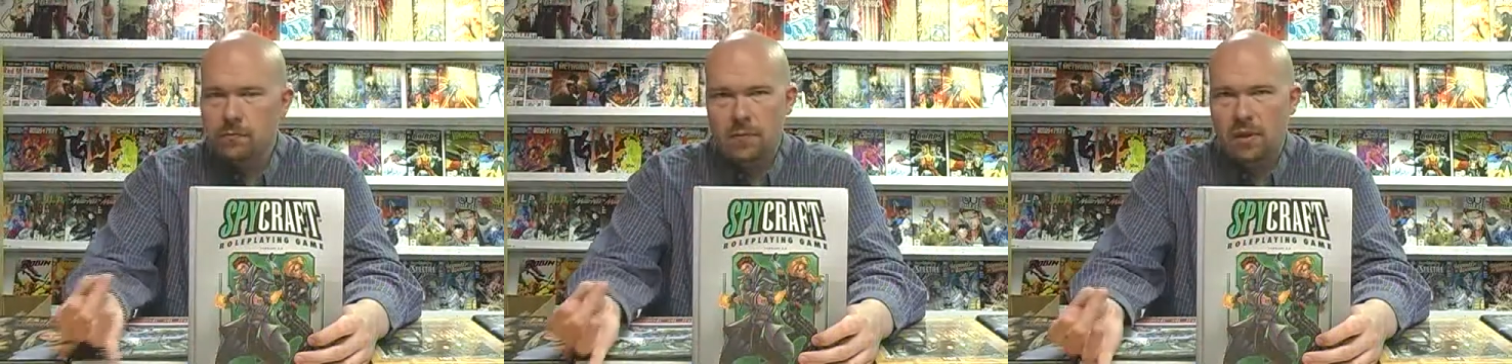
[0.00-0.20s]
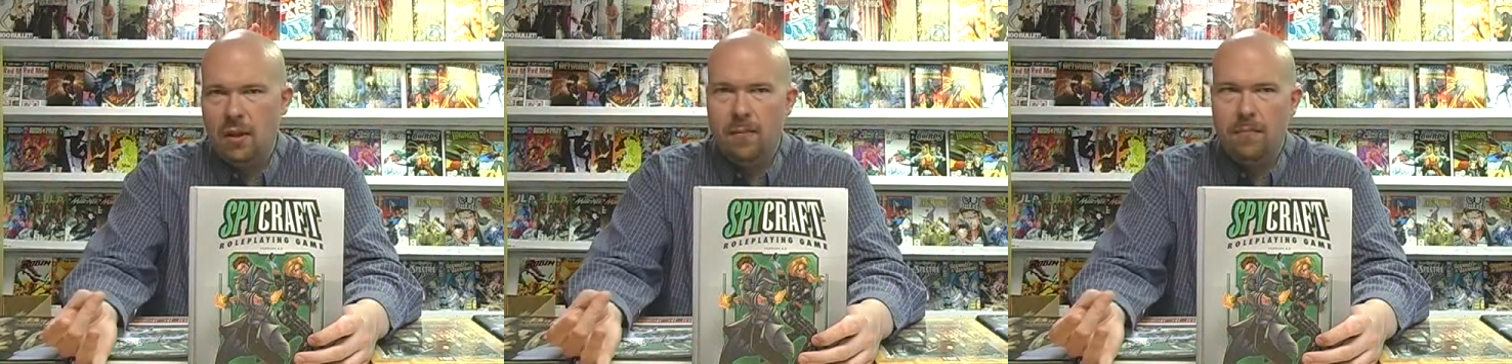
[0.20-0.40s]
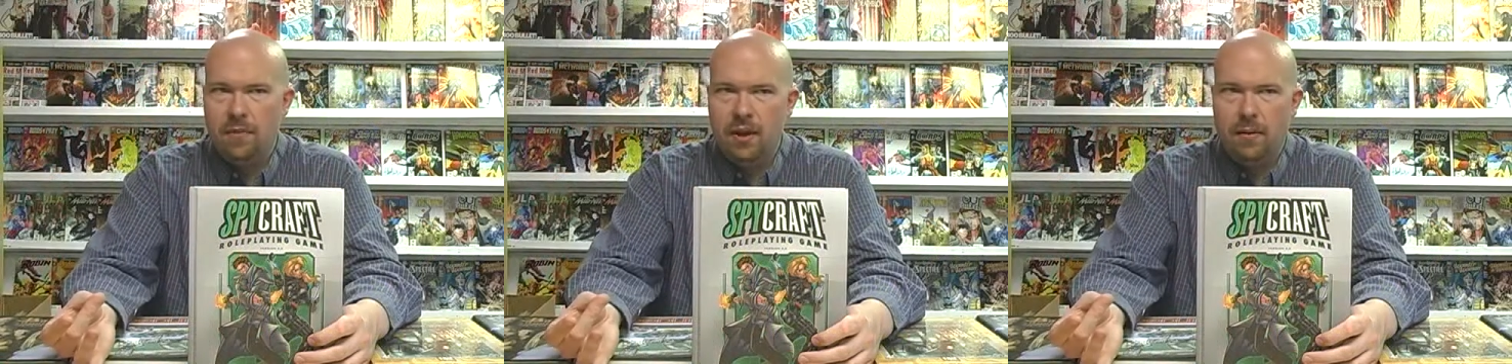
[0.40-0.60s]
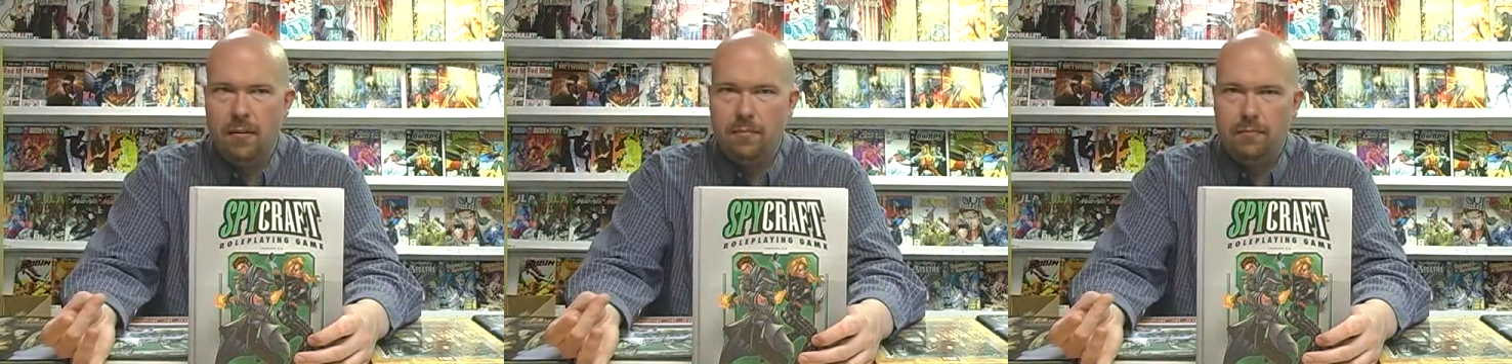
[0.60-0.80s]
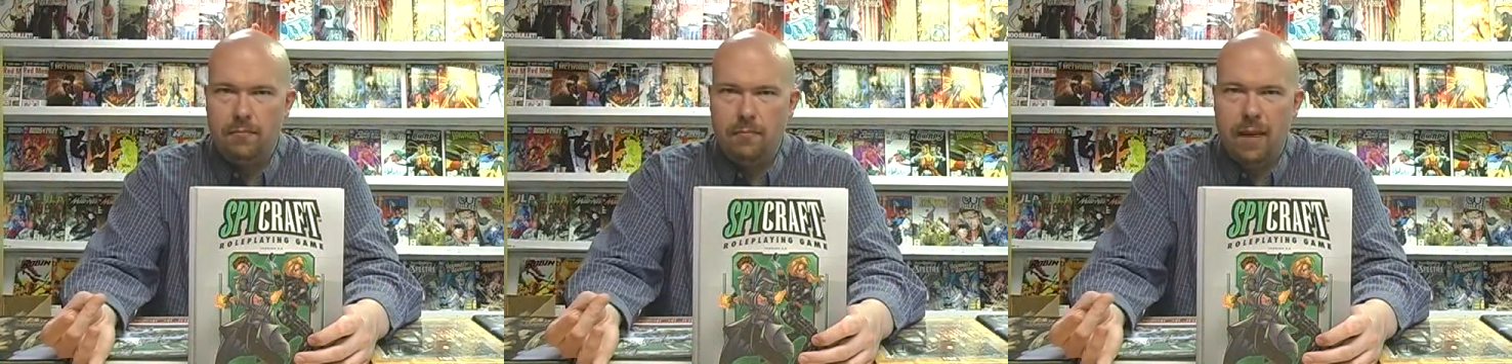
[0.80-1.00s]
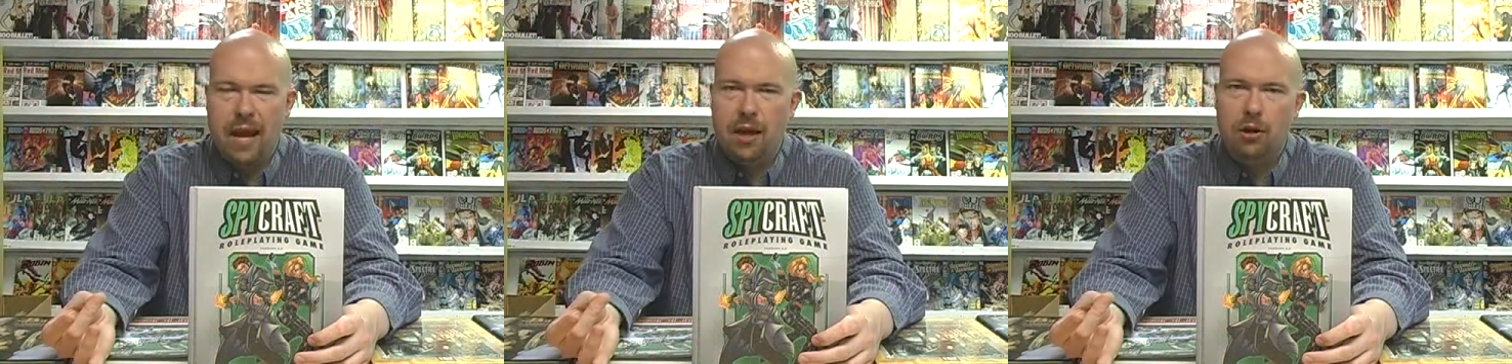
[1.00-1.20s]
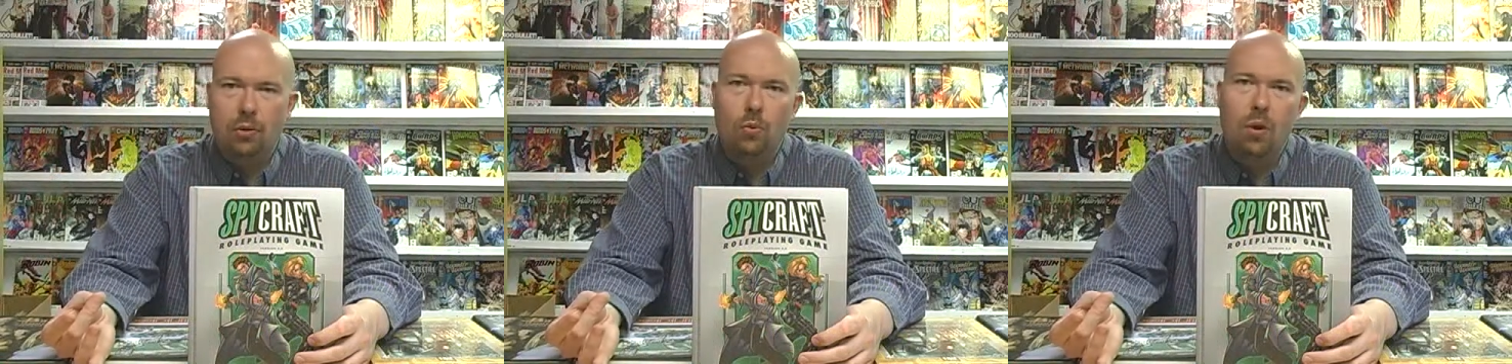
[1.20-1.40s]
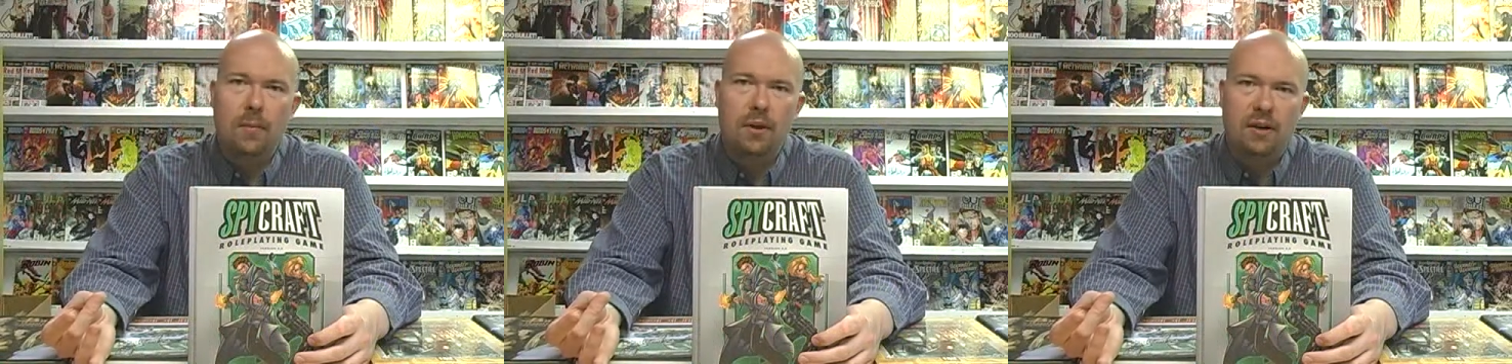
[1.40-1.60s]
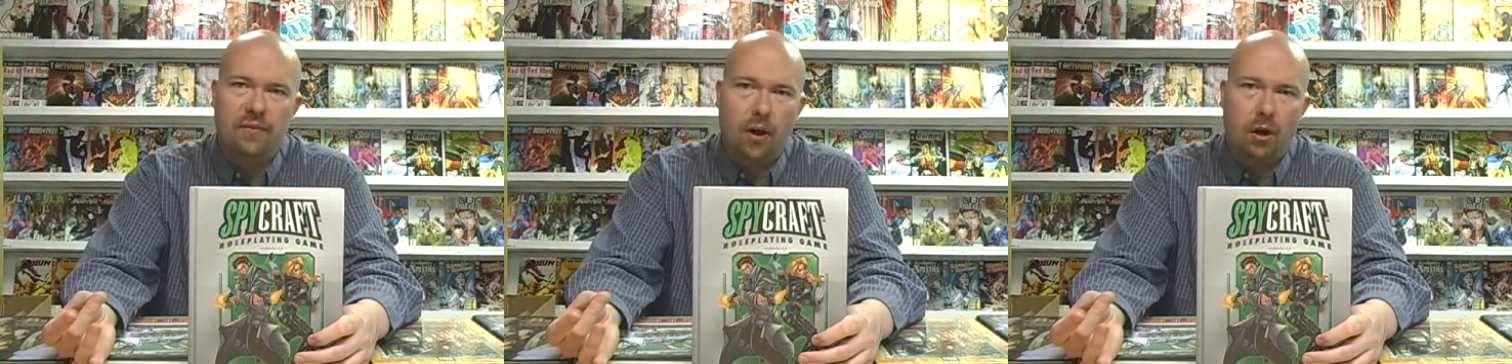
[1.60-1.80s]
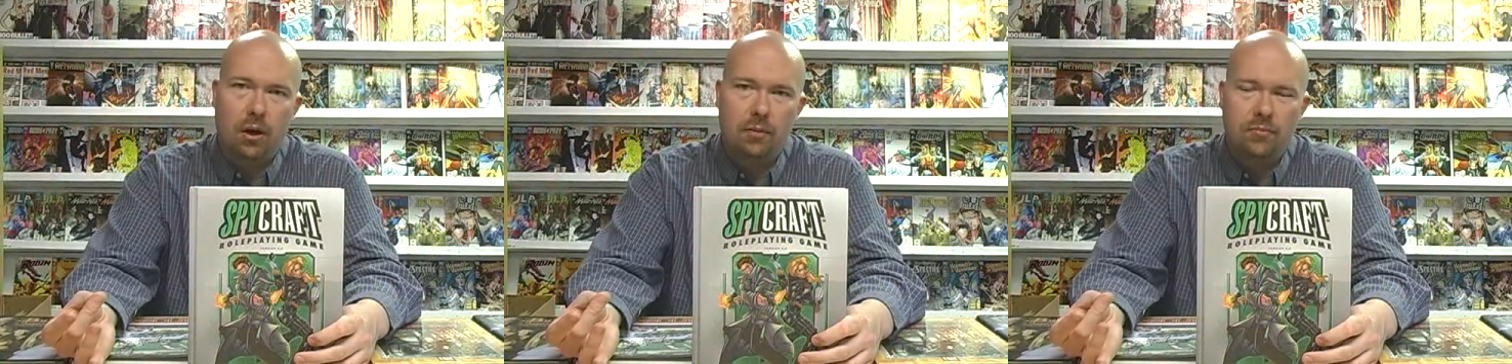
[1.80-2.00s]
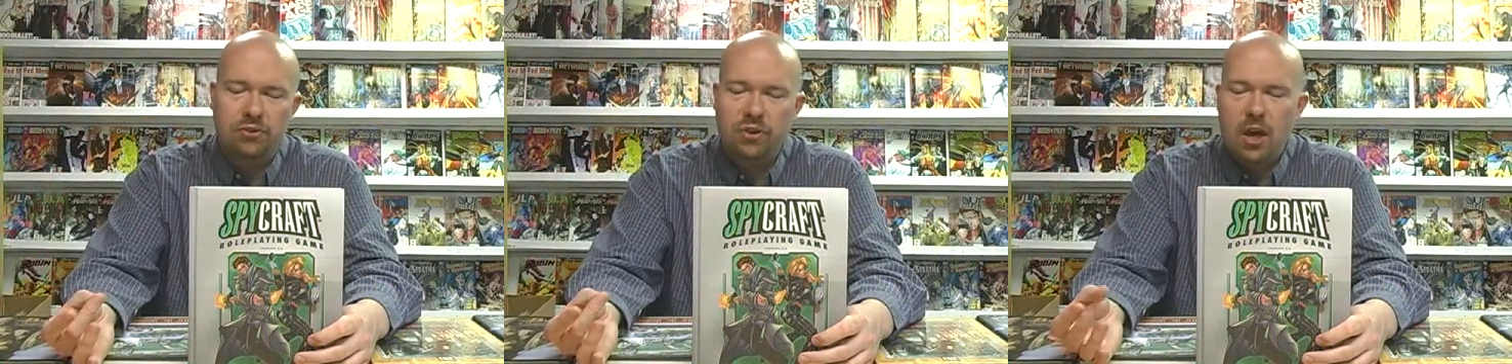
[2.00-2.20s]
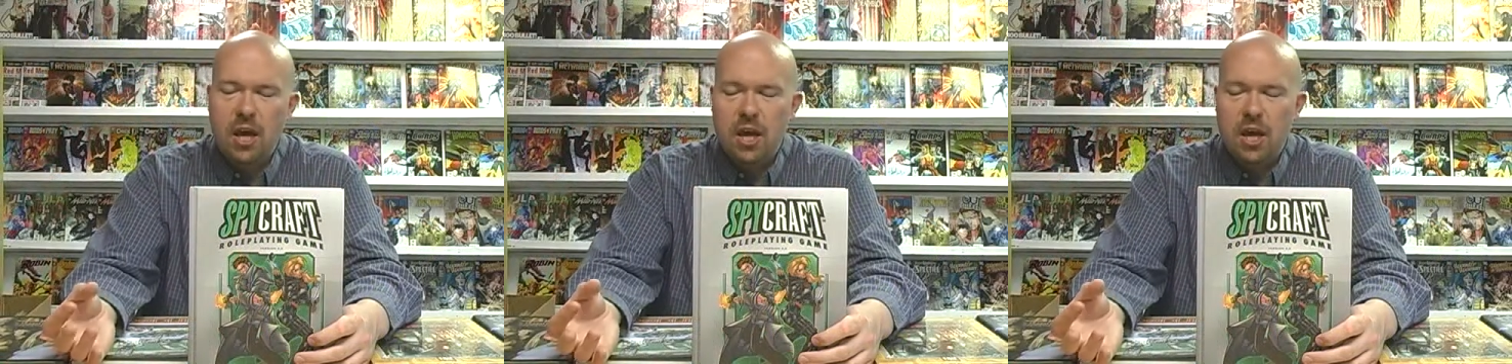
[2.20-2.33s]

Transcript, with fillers: the, the man or woman of arms,